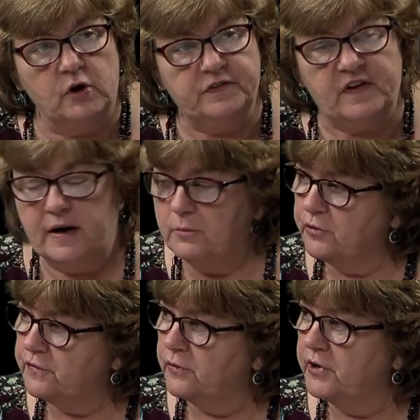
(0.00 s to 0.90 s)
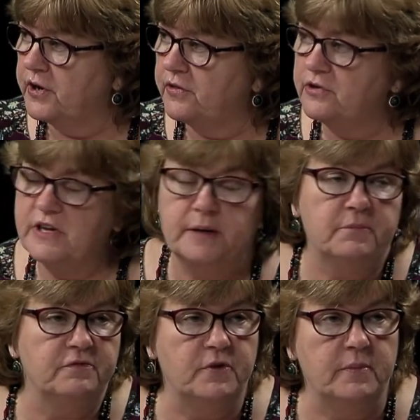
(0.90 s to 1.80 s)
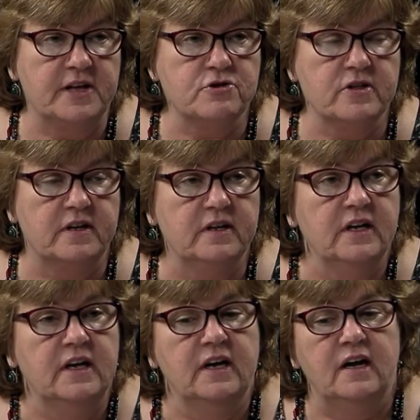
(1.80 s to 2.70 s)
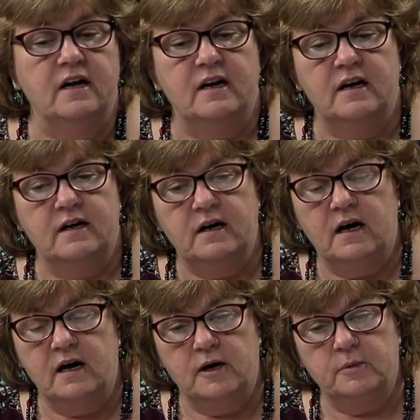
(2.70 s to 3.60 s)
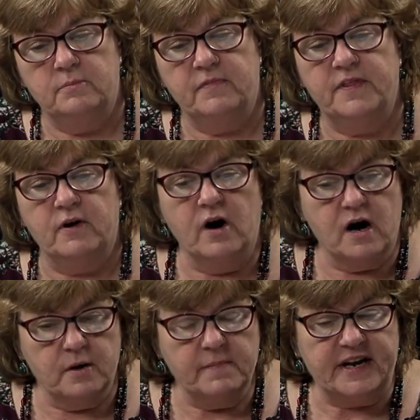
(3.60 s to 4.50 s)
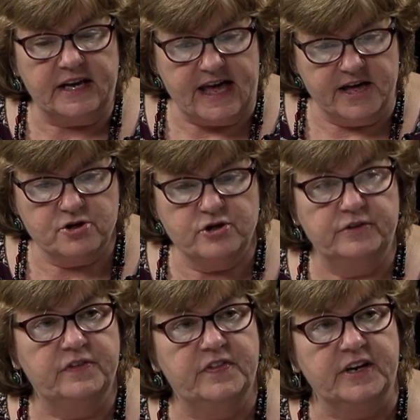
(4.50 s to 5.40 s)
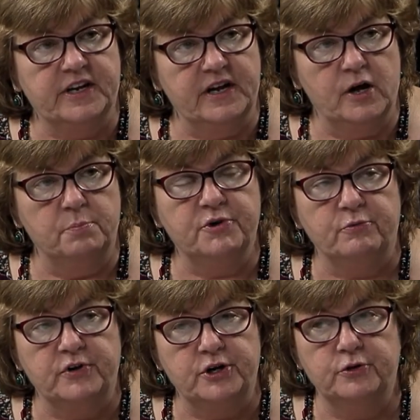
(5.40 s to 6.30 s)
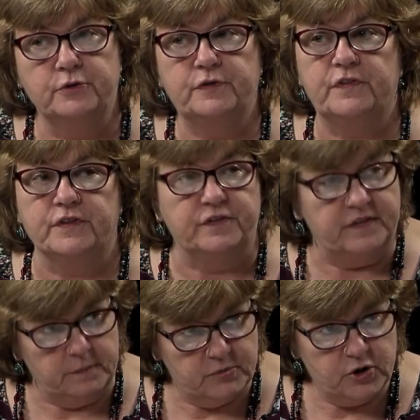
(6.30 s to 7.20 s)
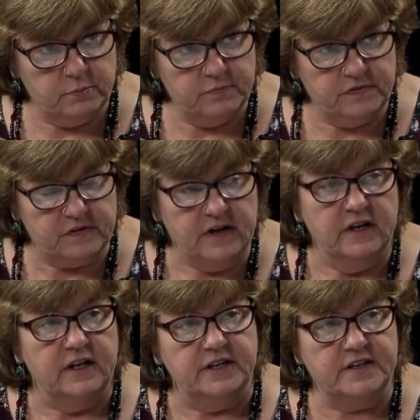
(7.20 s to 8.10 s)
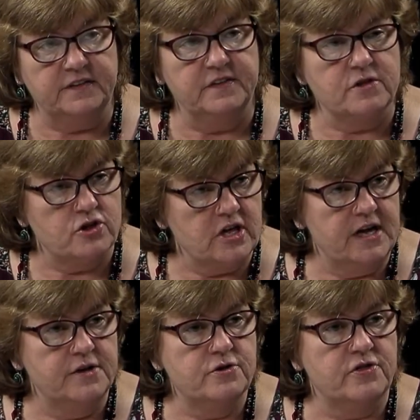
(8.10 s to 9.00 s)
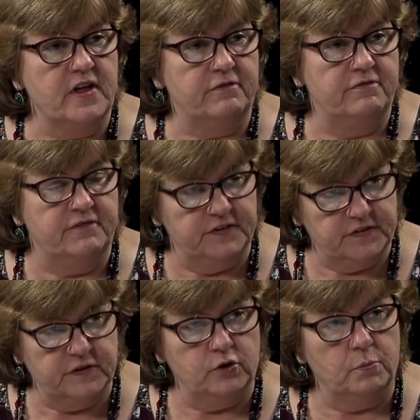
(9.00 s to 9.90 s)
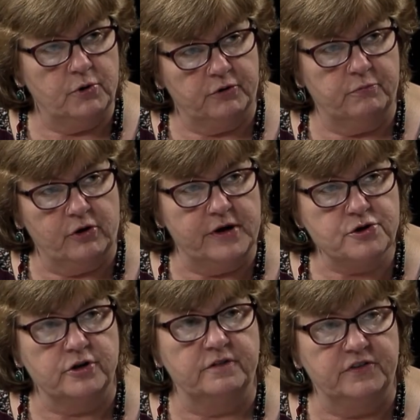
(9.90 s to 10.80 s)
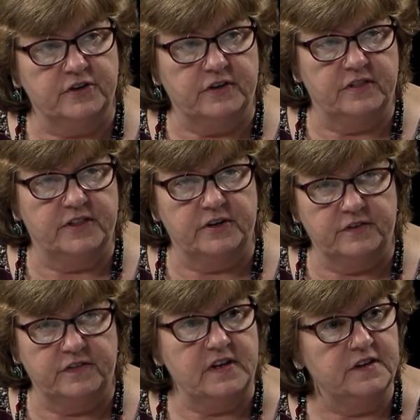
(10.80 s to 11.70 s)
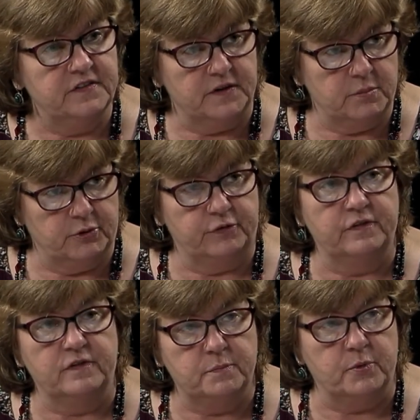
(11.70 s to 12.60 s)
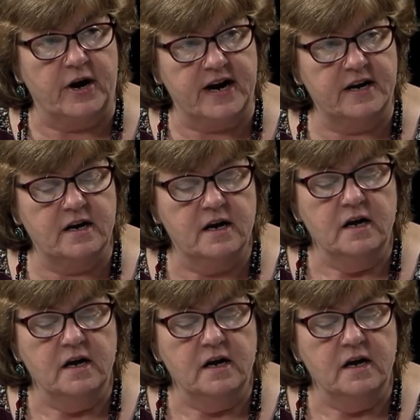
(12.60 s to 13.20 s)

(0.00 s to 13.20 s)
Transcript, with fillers: Alzheimer's or another type of dementia. Um, there are medications that can help to reduce the symptoms. It doesn't change the physical progression of the disease in a person's brain.